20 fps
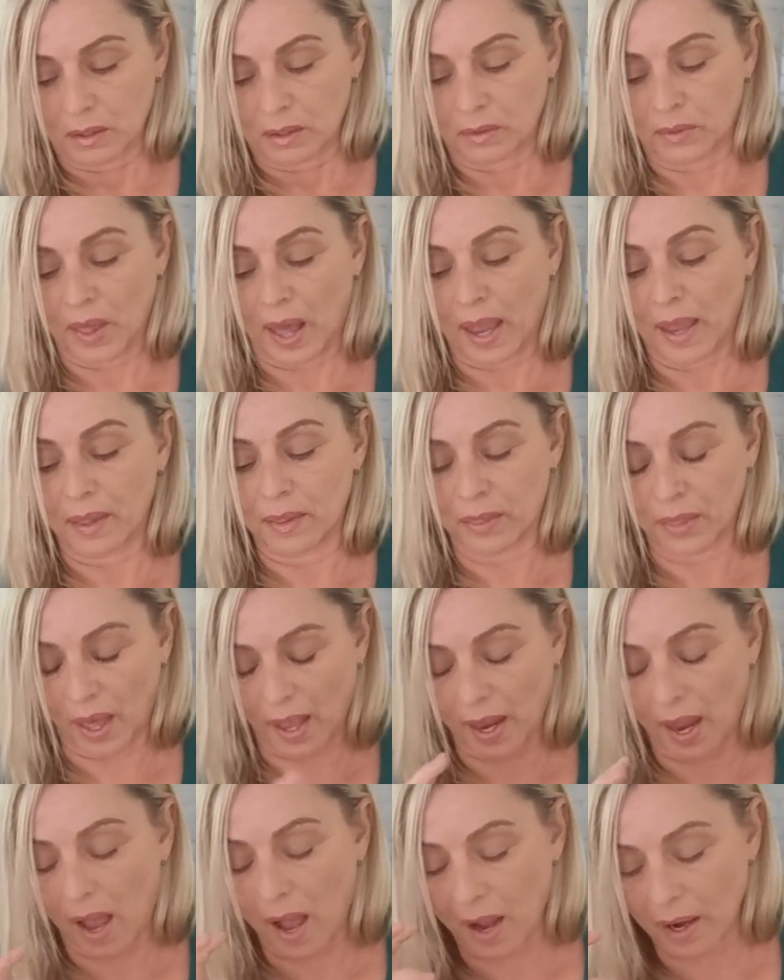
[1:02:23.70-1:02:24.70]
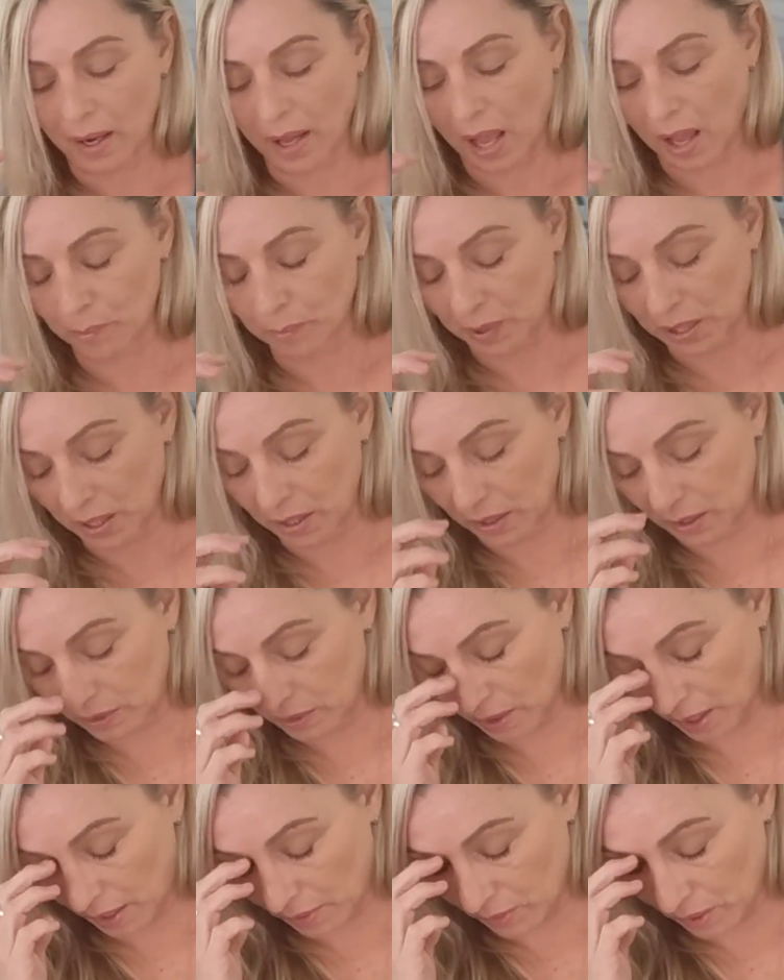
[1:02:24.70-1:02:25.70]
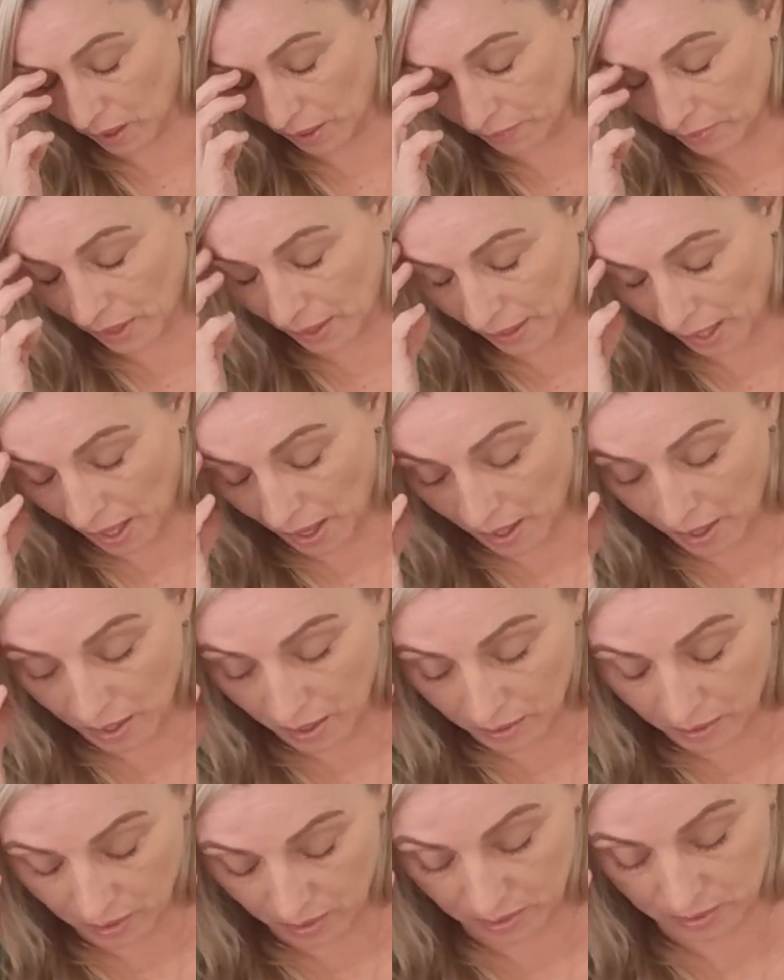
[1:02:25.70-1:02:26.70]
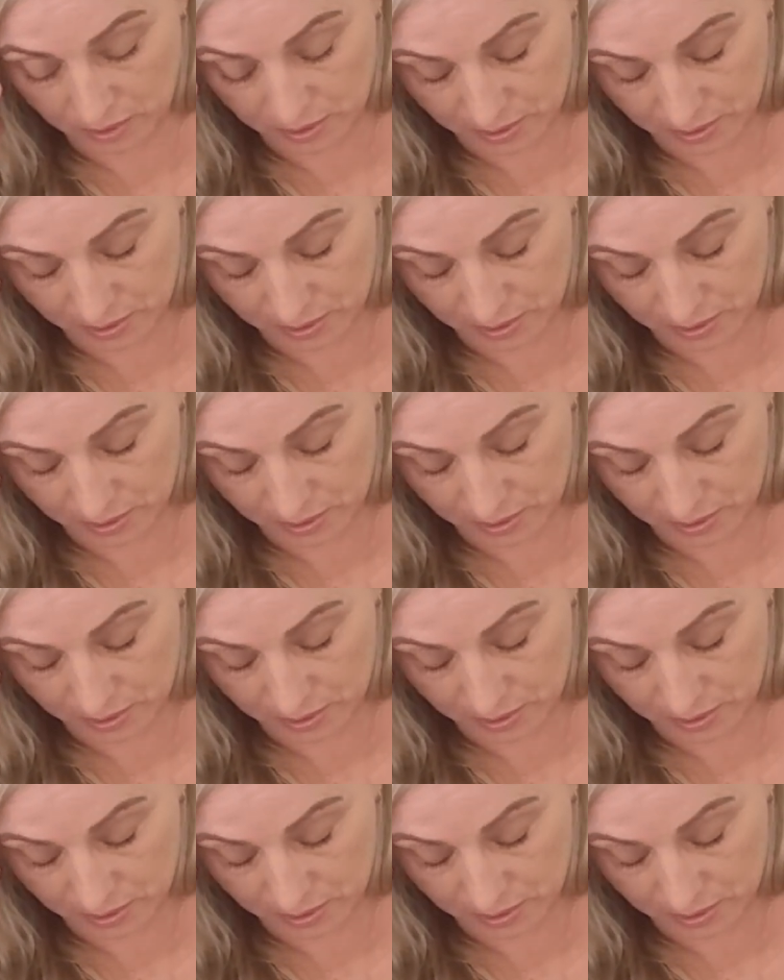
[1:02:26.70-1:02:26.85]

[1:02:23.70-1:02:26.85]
They are coming in. They are going to